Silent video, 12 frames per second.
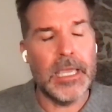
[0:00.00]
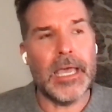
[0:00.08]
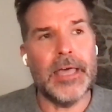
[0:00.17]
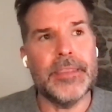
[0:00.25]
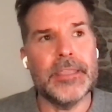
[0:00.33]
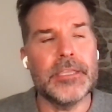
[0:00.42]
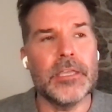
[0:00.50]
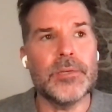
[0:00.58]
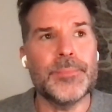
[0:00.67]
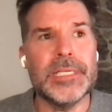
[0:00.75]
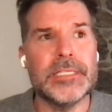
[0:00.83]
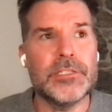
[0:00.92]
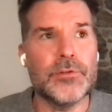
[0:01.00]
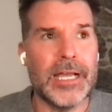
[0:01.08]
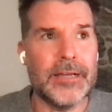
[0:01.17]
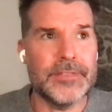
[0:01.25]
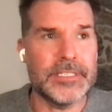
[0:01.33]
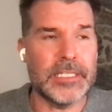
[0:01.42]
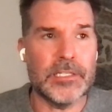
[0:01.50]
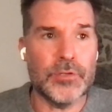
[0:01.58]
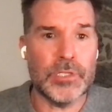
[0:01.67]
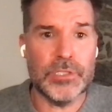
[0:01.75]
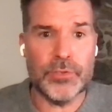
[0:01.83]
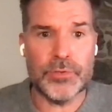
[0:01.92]
And then the other piece you have is like you
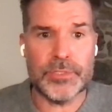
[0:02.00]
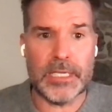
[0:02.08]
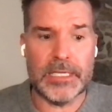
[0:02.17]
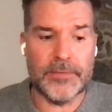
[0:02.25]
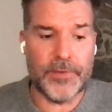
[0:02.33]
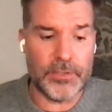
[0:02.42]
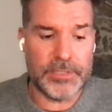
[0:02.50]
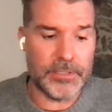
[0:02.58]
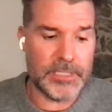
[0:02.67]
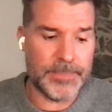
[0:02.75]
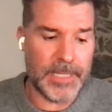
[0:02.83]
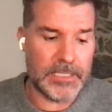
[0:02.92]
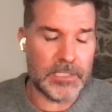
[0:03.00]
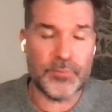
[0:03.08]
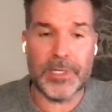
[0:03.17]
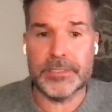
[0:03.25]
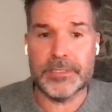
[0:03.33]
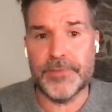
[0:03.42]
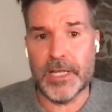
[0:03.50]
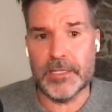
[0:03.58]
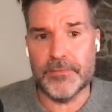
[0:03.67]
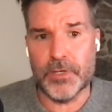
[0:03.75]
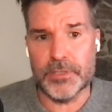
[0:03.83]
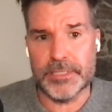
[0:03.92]
can use in the volatility space is relative value
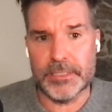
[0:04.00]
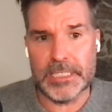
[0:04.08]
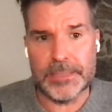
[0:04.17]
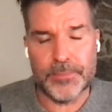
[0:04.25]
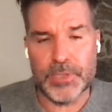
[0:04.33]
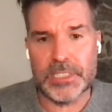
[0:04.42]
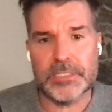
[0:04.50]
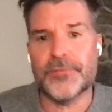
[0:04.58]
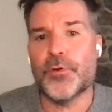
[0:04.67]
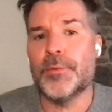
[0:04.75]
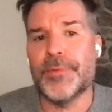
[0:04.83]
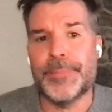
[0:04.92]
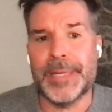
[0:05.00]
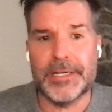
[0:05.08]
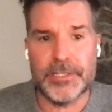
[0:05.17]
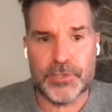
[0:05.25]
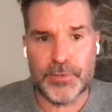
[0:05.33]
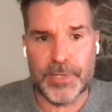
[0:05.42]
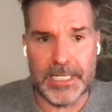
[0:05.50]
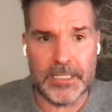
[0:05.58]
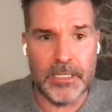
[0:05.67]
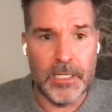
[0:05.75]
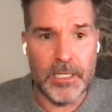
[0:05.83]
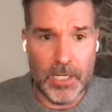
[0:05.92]
volatility, which is a form of pairs trading
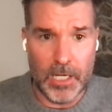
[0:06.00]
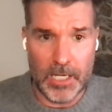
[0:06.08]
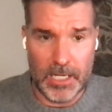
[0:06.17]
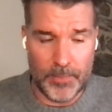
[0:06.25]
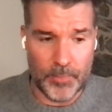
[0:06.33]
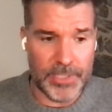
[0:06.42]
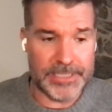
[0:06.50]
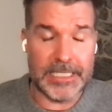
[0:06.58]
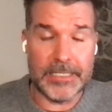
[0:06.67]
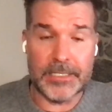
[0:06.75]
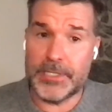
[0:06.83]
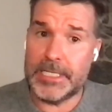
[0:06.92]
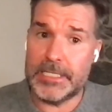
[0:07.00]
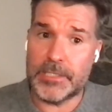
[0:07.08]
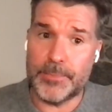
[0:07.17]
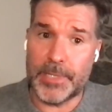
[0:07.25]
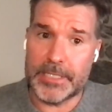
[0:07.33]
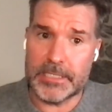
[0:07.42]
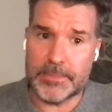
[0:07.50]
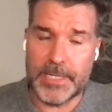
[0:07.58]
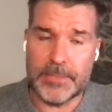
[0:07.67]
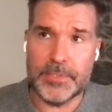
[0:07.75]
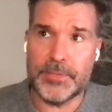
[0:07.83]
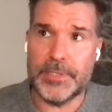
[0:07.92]
where it's either the intramarket
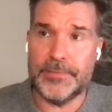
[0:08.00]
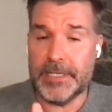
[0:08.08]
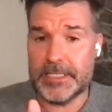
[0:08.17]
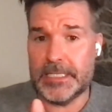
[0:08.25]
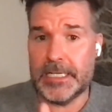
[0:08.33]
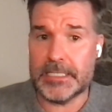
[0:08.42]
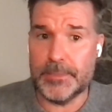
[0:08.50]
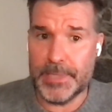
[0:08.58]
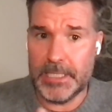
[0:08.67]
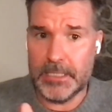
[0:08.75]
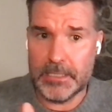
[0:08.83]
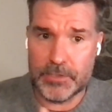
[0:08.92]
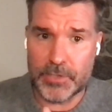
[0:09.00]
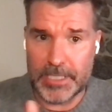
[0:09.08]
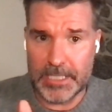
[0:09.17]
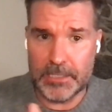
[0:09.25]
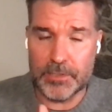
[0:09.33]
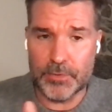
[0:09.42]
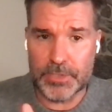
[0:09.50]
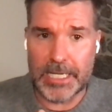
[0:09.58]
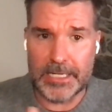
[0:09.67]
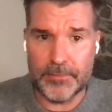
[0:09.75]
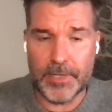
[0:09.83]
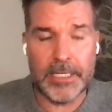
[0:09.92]
spread between VIX and S&P and trying to get those kind
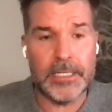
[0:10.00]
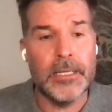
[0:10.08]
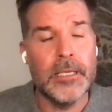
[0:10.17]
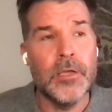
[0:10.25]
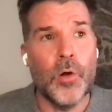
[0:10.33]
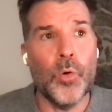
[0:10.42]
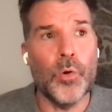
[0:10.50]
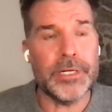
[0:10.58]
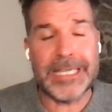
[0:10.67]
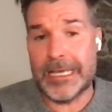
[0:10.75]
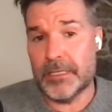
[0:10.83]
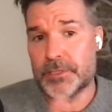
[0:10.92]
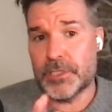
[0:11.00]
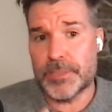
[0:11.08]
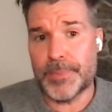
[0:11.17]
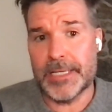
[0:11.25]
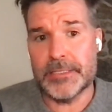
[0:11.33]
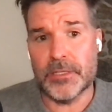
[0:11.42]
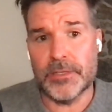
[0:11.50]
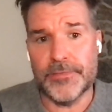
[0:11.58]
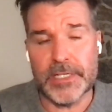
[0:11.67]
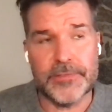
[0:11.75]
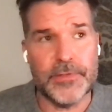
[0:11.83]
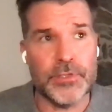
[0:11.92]
of right, or calendar spreads on the
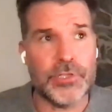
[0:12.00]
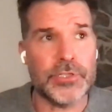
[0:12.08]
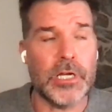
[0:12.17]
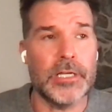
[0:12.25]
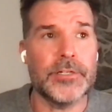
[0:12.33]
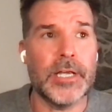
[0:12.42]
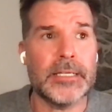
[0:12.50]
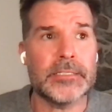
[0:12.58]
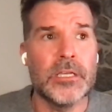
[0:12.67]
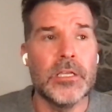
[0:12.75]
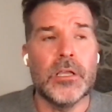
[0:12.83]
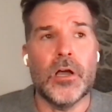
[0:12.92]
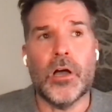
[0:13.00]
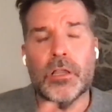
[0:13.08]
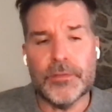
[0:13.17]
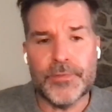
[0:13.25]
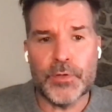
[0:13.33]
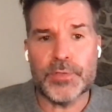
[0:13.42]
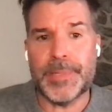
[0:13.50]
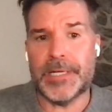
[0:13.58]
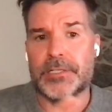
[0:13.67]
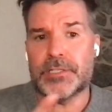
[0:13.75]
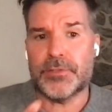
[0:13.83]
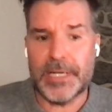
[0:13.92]
VIX futures contracts. All of those
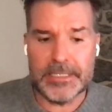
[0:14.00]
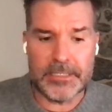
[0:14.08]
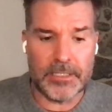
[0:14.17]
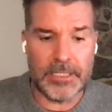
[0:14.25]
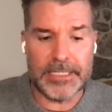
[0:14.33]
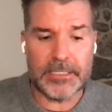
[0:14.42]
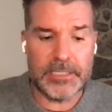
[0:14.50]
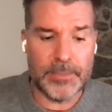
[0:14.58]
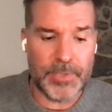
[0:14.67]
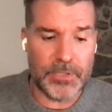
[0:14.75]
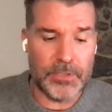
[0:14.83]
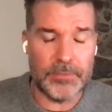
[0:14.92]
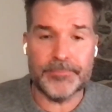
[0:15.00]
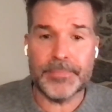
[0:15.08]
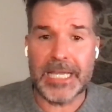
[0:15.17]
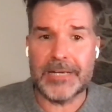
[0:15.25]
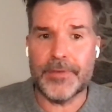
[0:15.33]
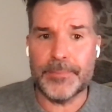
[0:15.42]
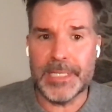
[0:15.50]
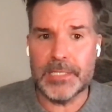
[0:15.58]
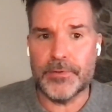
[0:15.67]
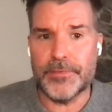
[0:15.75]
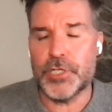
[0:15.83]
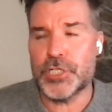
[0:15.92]
pairs trades are like typical kind of a mean
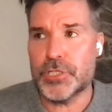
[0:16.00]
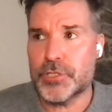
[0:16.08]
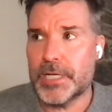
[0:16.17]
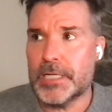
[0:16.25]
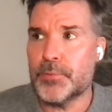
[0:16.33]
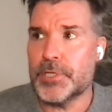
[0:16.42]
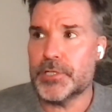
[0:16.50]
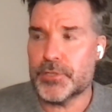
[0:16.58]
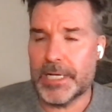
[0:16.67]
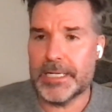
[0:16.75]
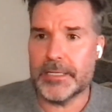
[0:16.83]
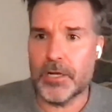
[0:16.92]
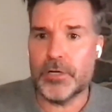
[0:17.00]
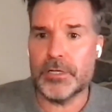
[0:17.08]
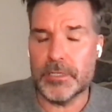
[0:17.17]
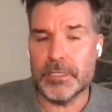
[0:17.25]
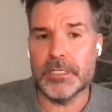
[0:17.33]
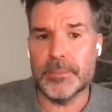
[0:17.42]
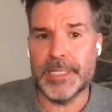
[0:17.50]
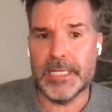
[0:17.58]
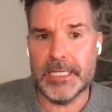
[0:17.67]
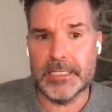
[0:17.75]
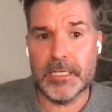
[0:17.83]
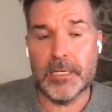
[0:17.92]
reversion trade where you're trying to garner a little bit of
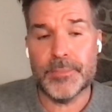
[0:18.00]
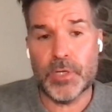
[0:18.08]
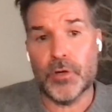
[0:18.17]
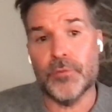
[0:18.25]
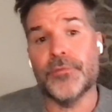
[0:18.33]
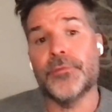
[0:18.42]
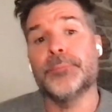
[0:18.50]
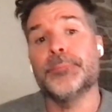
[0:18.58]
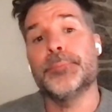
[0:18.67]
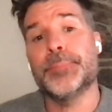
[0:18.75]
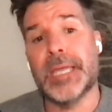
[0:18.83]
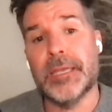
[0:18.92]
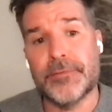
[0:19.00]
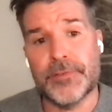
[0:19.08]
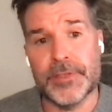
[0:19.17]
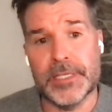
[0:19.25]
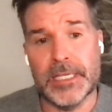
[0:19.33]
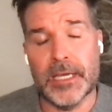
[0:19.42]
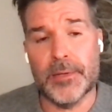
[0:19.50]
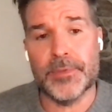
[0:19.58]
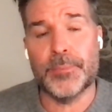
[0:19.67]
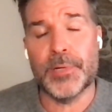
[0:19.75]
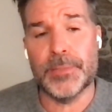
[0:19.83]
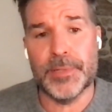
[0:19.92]
income to hope pay for the
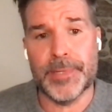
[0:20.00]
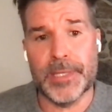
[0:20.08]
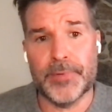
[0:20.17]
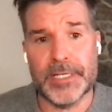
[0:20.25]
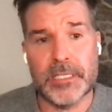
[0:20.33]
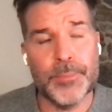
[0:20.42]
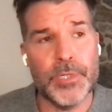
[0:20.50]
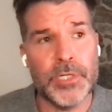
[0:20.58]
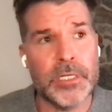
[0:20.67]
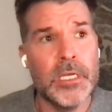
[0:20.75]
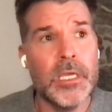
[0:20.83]
premium on the rest of the book.